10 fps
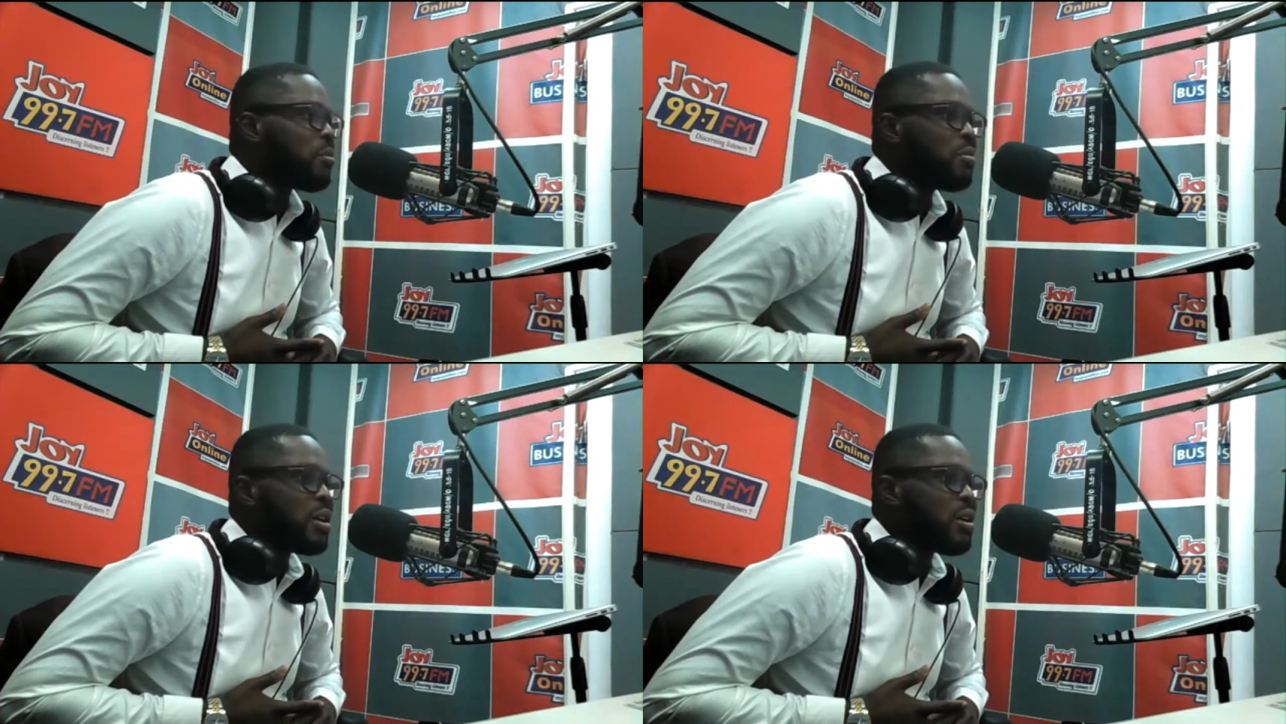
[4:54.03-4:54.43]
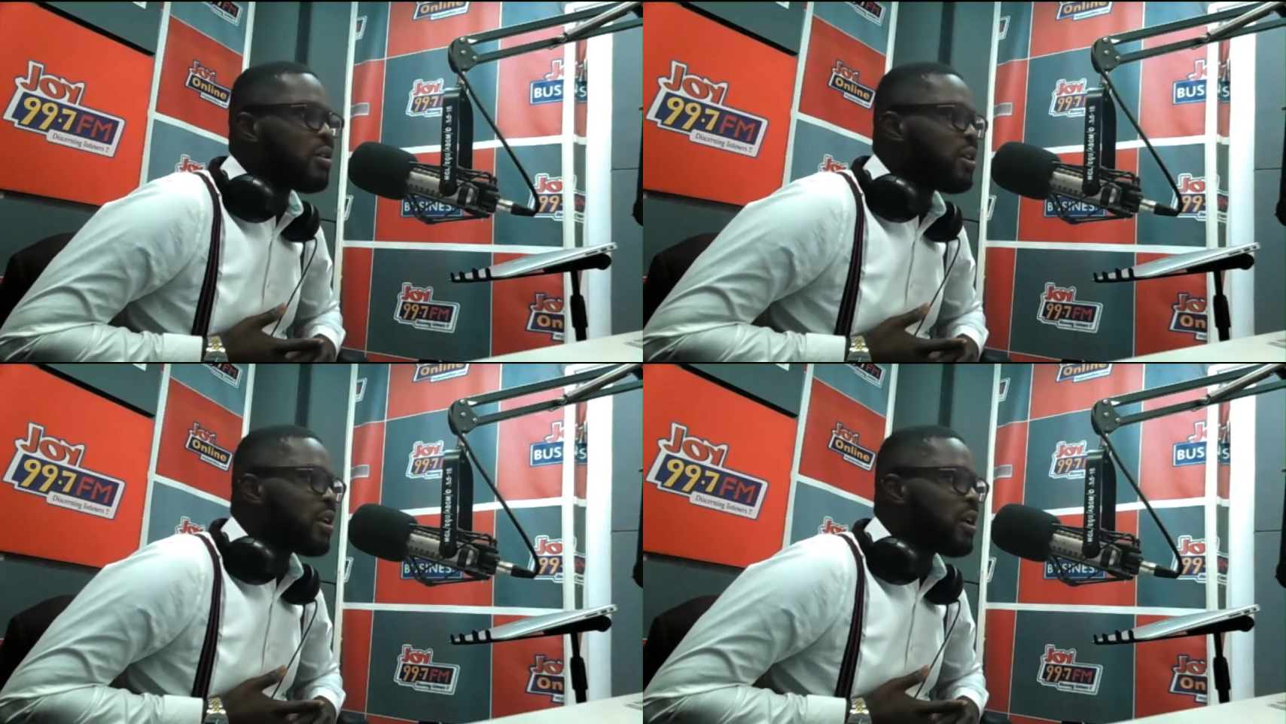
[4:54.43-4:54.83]
from
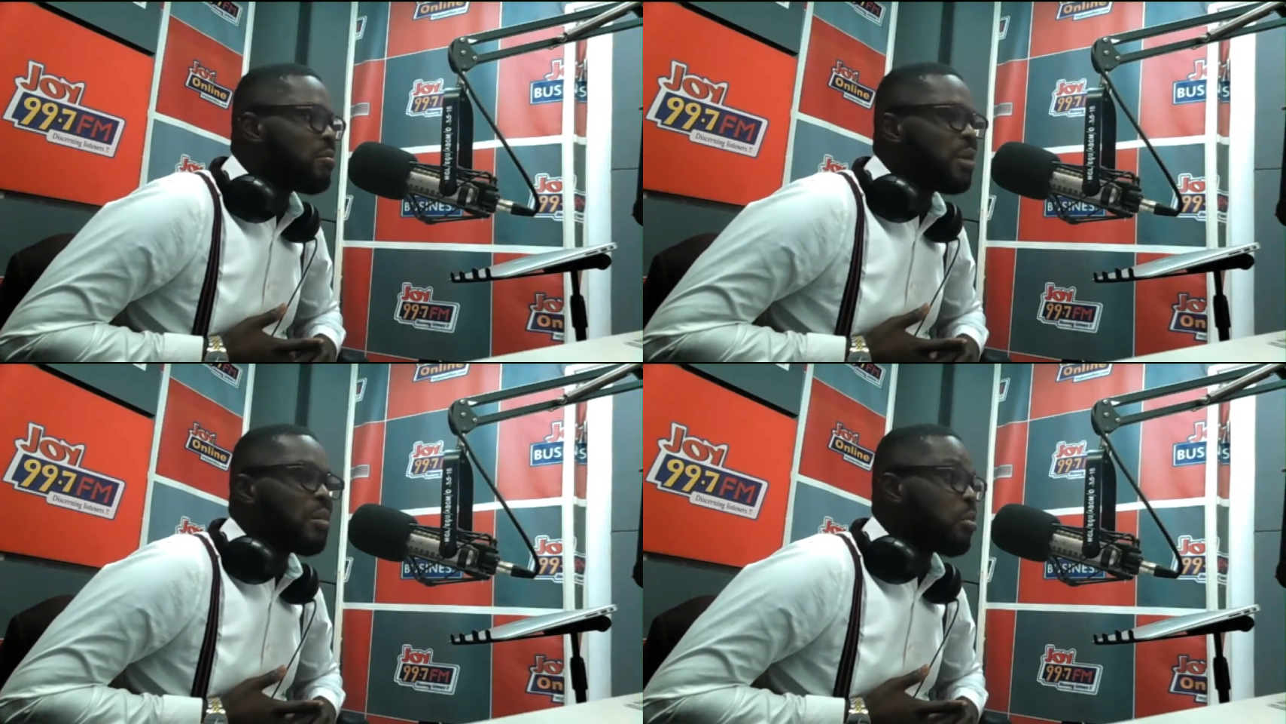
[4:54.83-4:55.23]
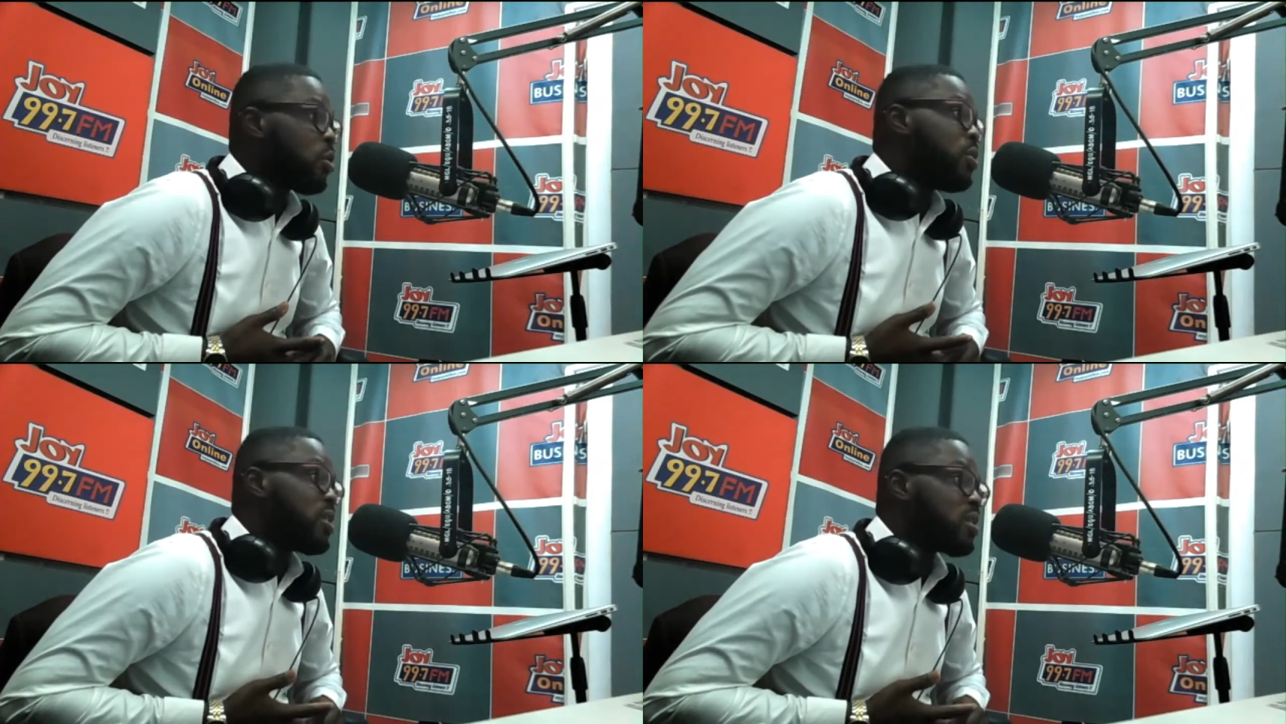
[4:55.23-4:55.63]
here and there, beg,
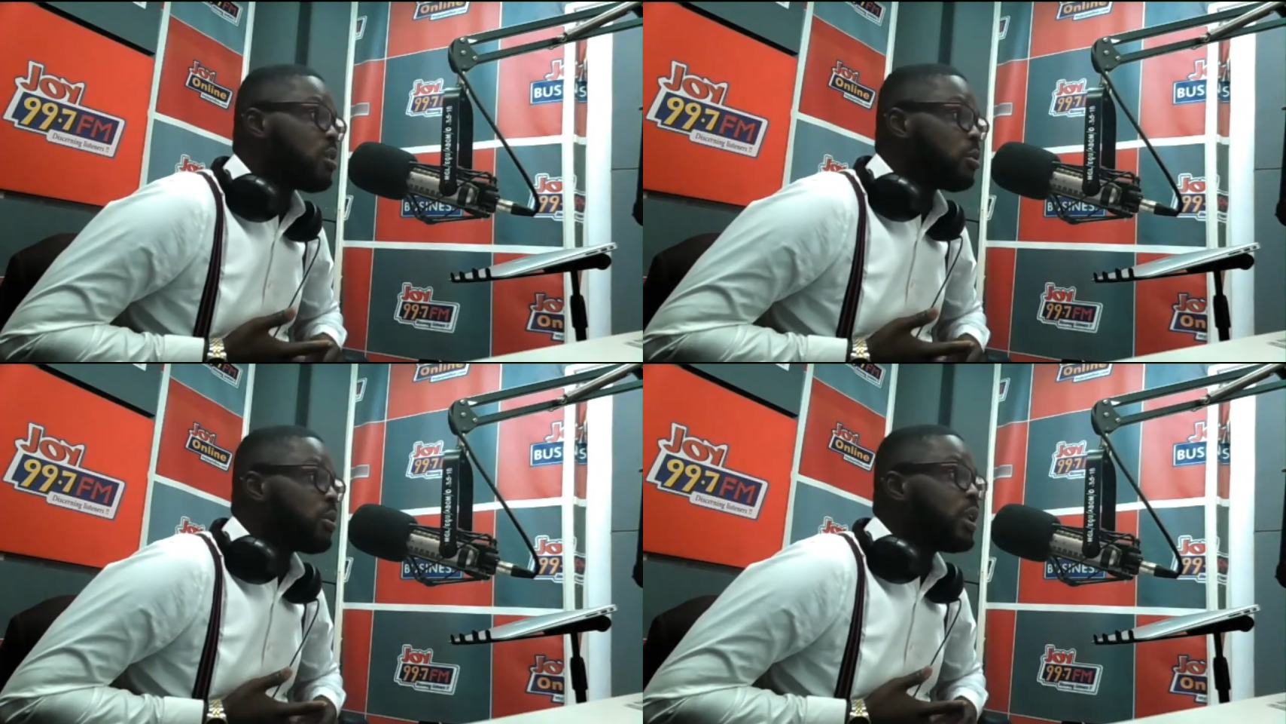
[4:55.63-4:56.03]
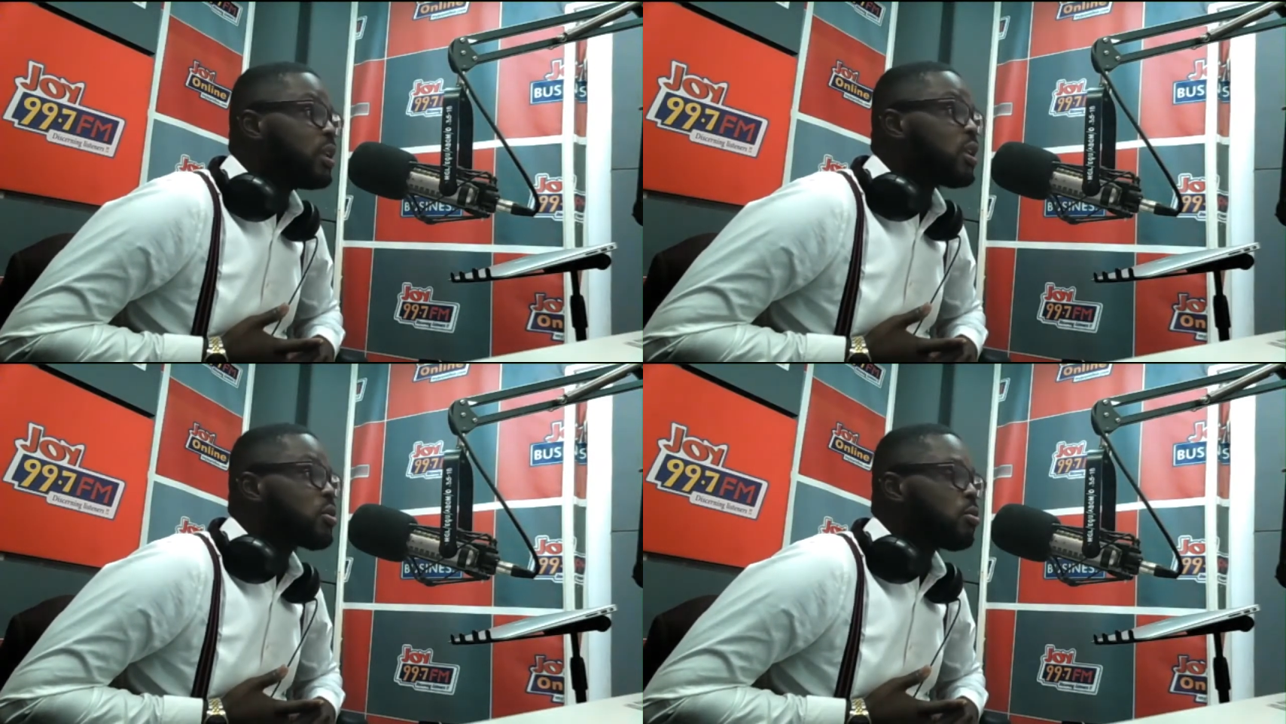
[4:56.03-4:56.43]
borrow, and steal,
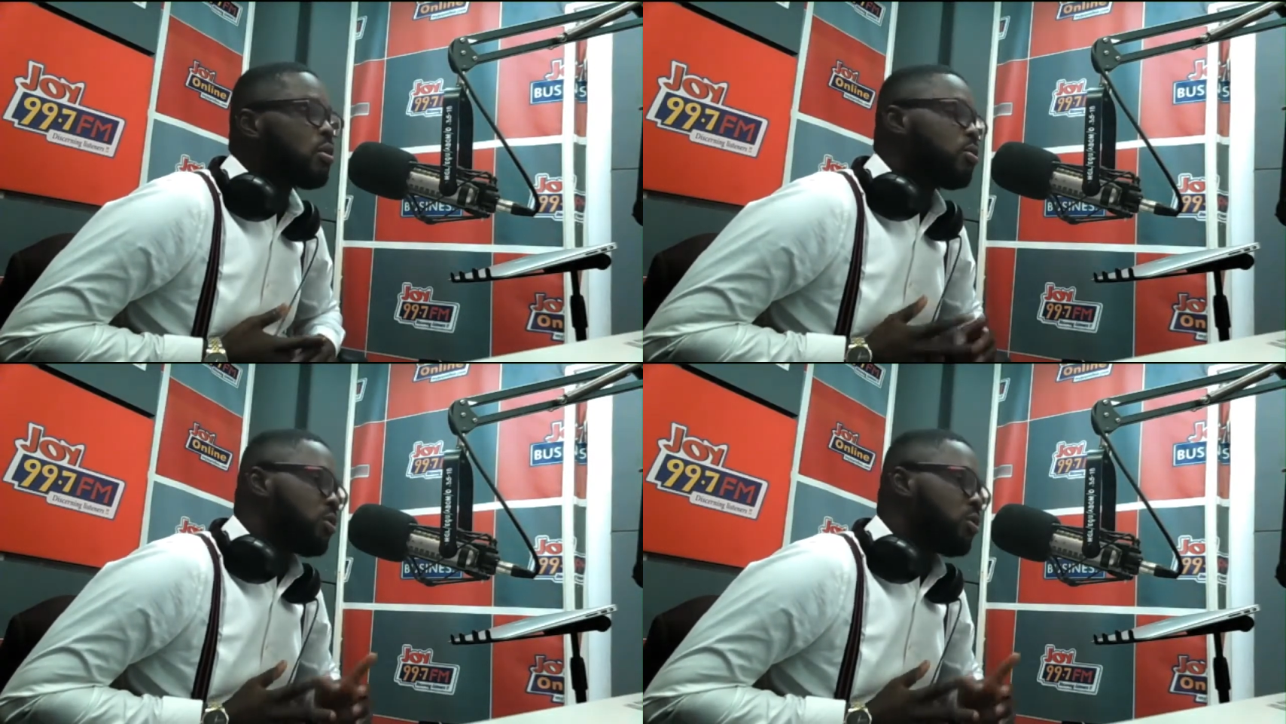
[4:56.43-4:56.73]
really, just to